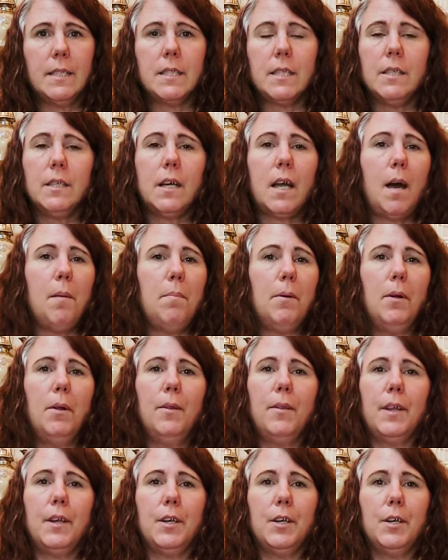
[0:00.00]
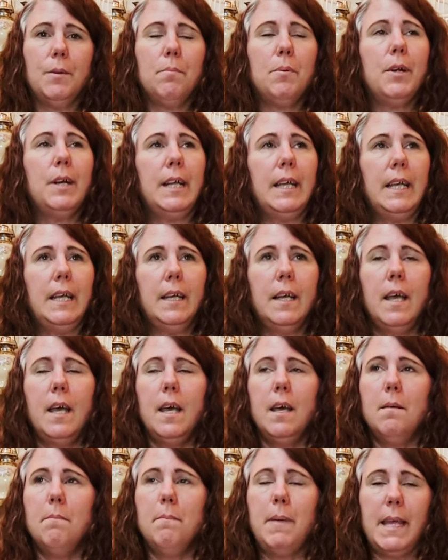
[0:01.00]
There are a couple that are pretty
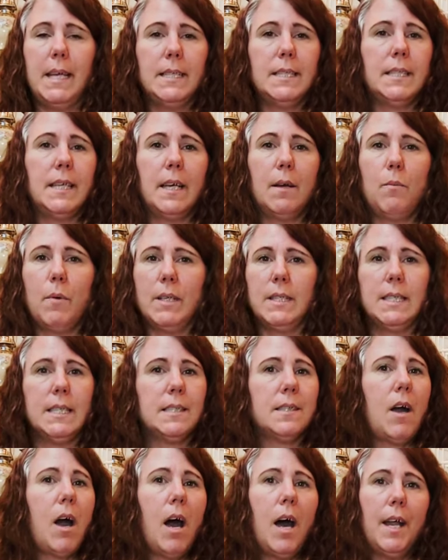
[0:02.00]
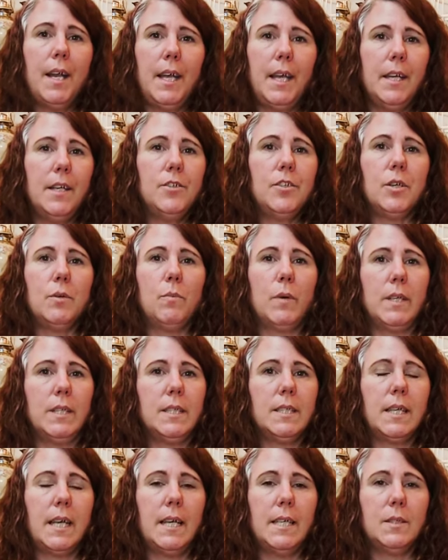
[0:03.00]
basic. One says cottage and one
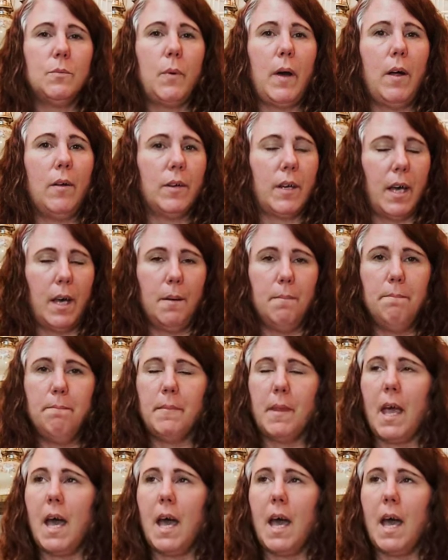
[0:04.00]
says welcome.